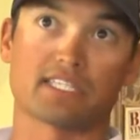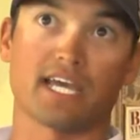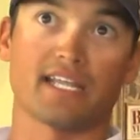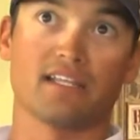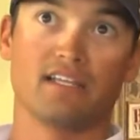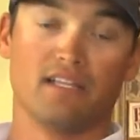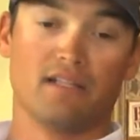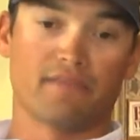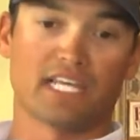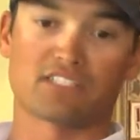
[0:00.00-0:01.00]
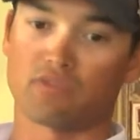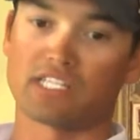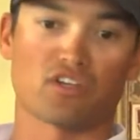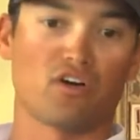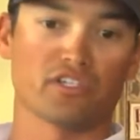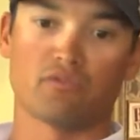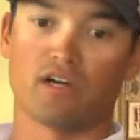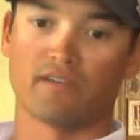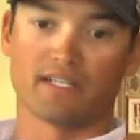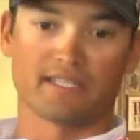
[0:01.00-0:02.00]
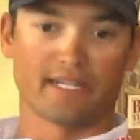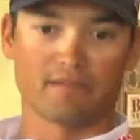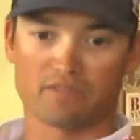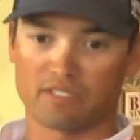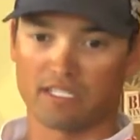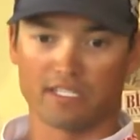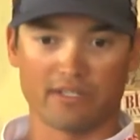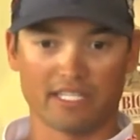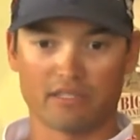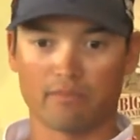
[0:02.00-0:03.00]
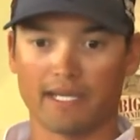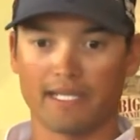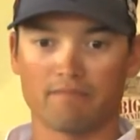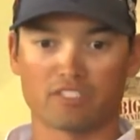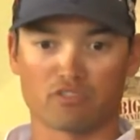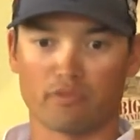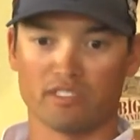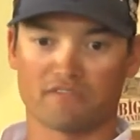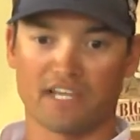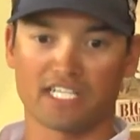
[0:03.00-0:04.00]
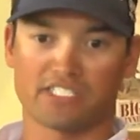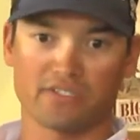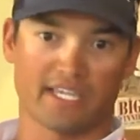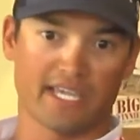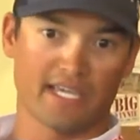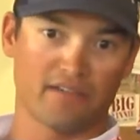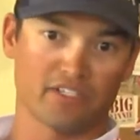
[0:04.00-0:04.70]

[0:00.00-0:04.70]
tight. That's all you want right there. You get the bite, reel as fast as you can,